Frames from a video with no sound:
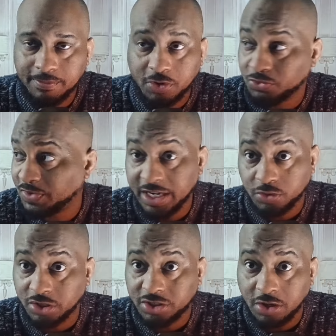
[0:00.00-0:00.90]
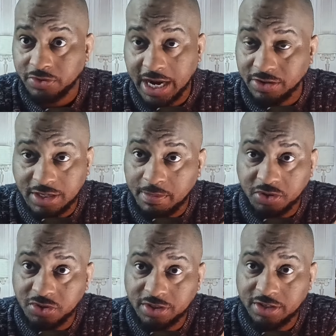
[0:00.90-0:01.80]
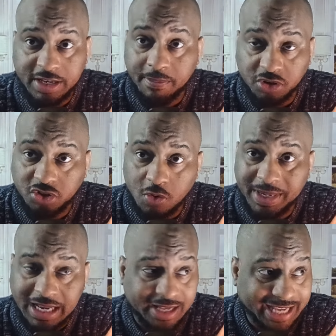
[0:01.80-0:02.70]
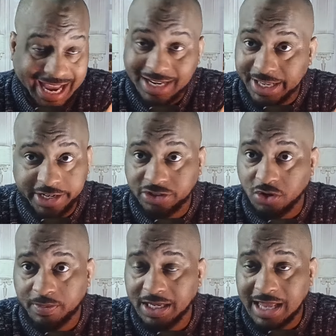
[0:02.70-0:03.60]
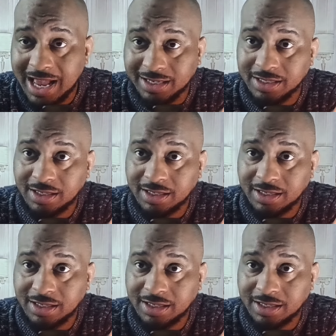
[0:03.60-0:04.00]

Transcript: Those videos are still there. The numbers showed me a lot. The analytics showed me a lot.